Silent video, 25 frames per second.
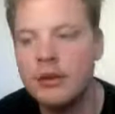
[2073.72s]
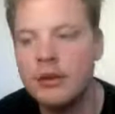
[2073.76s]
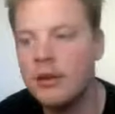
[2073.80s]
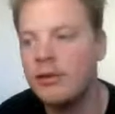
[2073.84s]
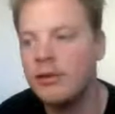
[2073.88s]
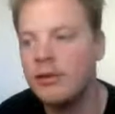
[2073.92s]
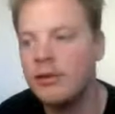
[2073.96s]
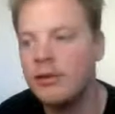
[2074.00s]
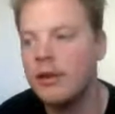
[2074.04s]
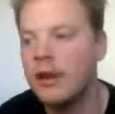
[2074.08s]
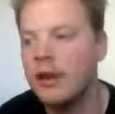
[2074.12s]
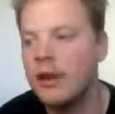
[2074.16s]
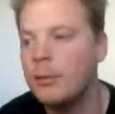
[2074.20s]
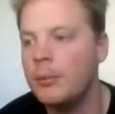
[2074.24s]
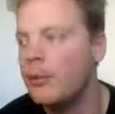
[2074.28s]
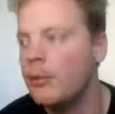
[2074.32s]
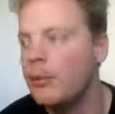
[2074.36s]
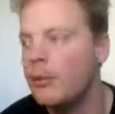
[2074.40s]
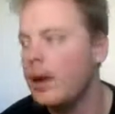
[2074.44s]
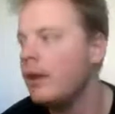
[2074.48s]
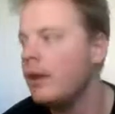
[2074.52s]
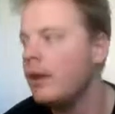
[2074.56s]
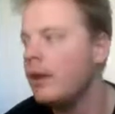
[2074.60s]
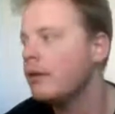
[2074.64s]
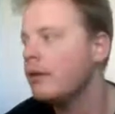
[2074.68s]
can definitely help
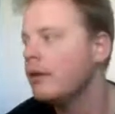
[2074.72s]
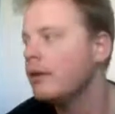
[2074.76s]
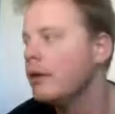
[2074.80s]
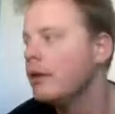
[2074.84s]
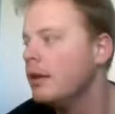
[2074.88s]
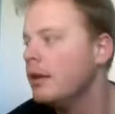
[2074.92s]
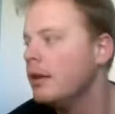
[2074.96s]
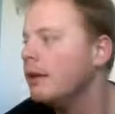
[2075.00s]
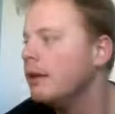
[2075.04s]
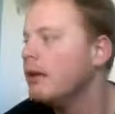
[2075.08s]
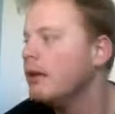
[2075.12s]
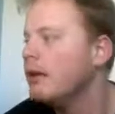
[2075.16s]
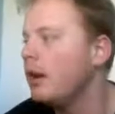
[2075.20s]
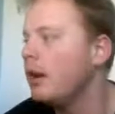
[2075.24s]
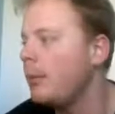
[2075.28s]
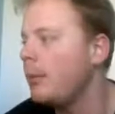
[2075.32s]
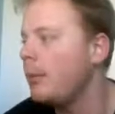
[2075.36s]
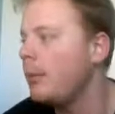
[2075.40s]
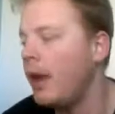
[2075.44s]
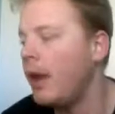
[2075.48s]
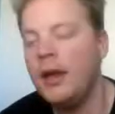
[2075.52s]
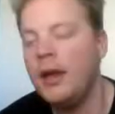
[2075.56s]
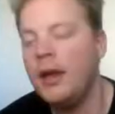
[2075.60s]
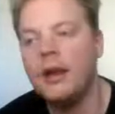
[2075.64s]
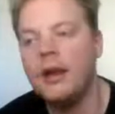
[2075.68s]
you out.
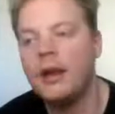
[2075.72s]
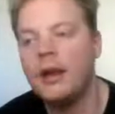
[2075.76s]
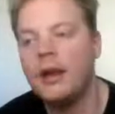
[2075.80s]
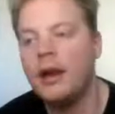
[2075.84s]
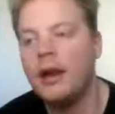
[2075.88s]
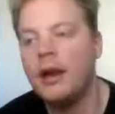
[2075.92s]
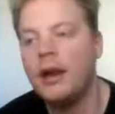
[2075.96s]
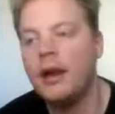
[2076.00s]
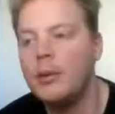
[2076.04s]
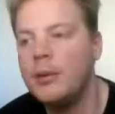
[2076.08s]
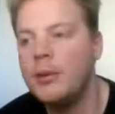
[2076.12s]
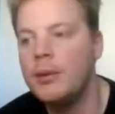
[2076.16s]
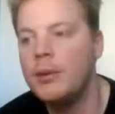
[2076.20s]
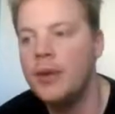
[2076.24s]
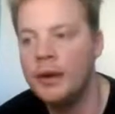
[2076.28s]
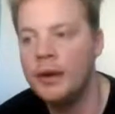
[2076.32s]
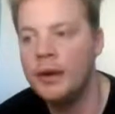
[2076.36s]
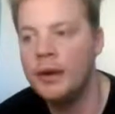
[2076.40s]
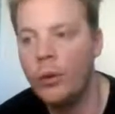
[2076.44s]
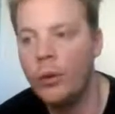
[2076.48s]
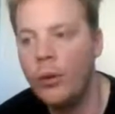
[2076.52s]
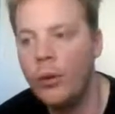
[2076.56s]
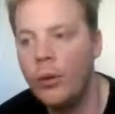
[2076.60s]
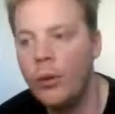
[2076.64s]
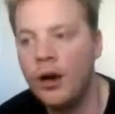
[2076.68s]
Andy and I will be
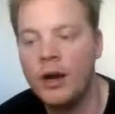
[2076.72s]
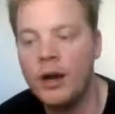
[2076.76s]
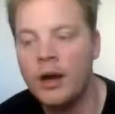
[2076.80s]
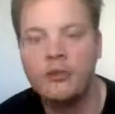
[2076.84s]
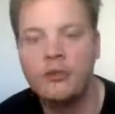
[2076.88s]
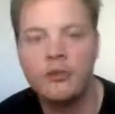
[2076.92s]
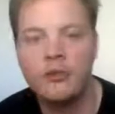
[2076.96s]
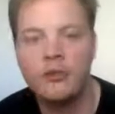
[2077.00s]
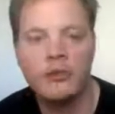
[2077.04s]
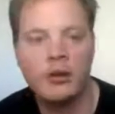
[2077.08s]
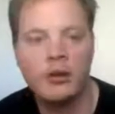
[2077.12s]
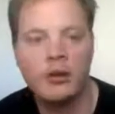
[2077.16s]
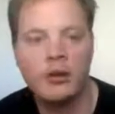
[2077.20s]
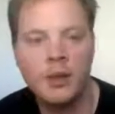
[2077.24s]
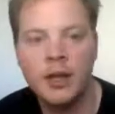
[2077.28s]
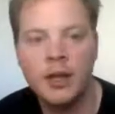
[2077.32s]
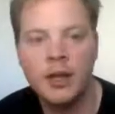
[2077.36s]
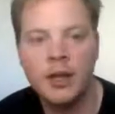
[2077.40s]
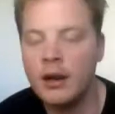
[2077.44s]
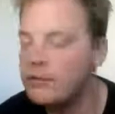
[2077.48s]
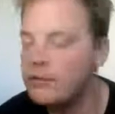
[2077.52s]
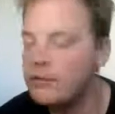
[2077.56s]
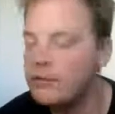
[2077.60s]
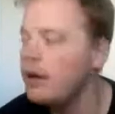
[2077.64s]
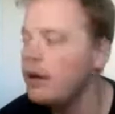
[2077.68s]
there to watch. It's going to be
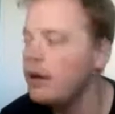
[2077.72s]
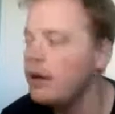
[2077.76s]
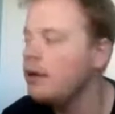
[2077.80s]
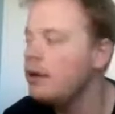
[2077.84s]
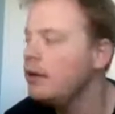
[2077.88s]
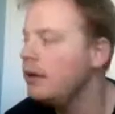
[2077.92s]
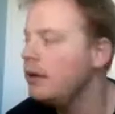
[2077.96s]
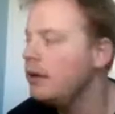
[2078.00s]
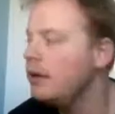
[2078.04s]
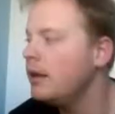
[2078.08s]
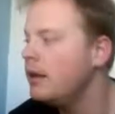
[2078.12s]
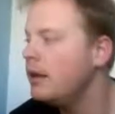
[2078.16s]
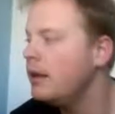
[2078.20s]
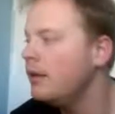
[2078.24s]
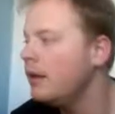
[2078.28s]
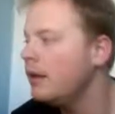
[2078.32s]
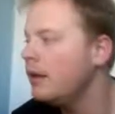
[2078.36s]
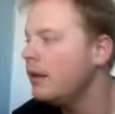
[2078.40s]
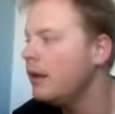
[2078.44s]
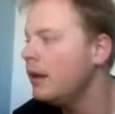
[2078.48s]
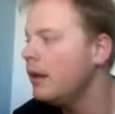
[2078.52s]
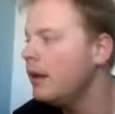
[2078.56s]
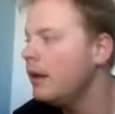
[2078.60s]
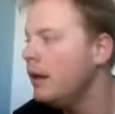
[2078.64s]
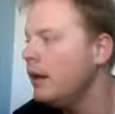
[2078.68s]
a lot of fun.
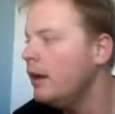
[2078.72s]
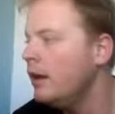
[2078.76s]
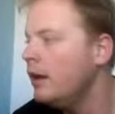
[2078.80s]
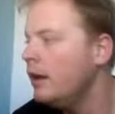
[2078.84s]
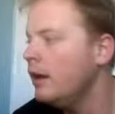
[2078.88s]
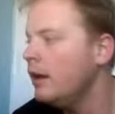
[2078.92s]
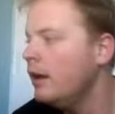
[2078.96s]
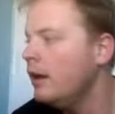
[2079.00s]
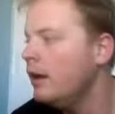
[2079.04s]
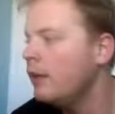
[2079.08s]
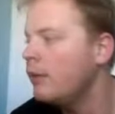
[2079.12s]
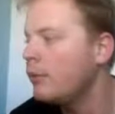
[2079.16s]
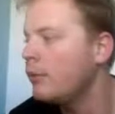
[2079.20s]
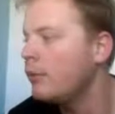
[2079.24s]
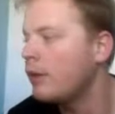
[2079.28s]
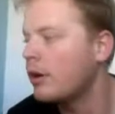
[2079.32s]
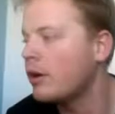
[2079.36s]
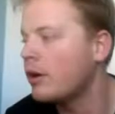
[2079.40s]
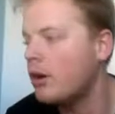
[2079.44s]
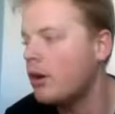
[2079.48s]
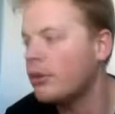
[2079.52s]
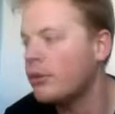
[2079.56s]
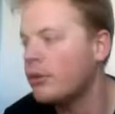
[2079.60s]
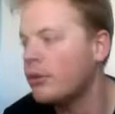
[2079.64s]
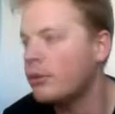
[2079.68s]
And then we
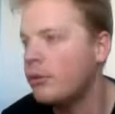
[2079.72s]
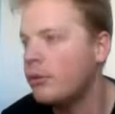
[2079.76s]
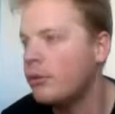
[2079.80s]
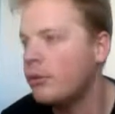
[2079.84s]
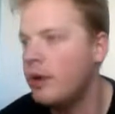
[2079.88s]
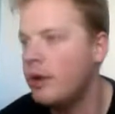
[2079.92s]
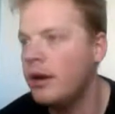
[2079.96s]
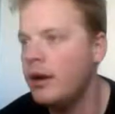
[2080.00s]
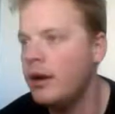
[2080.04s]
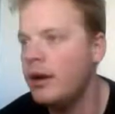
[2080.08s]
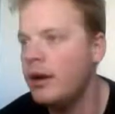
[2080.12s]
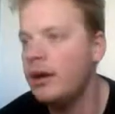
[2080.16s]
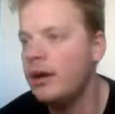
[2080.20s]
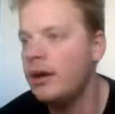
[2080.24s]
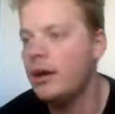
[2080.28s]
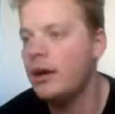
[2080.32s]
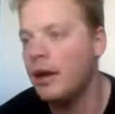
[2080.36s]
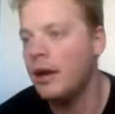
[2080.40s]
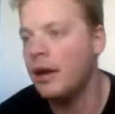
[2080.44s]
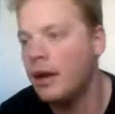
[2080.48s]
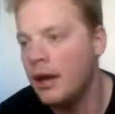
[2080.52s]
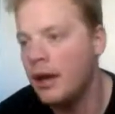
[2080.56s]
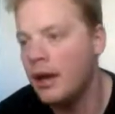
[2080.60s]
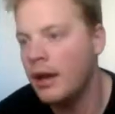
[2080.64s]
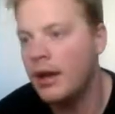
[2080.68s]
are also
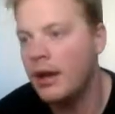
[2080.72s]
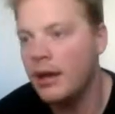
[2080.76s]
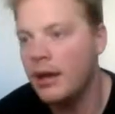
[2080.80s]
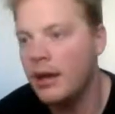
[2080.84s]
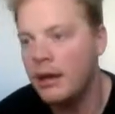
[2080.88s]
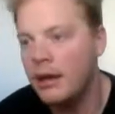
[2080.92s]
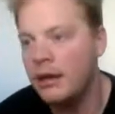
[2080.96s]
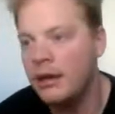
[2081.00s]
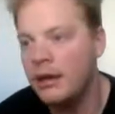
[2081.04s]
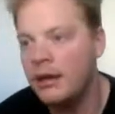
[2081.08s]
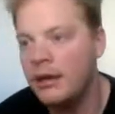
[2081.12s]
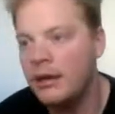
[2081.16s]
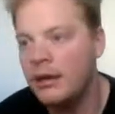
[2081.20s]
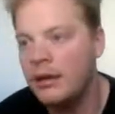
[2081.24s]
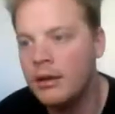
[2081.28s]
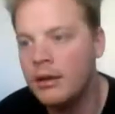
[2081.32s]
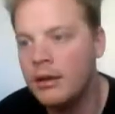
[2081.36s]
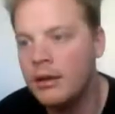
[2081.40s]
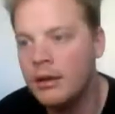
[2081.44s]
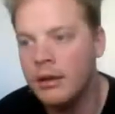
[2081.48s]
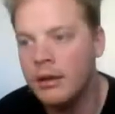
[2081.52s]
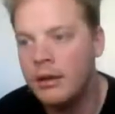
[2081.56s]
running a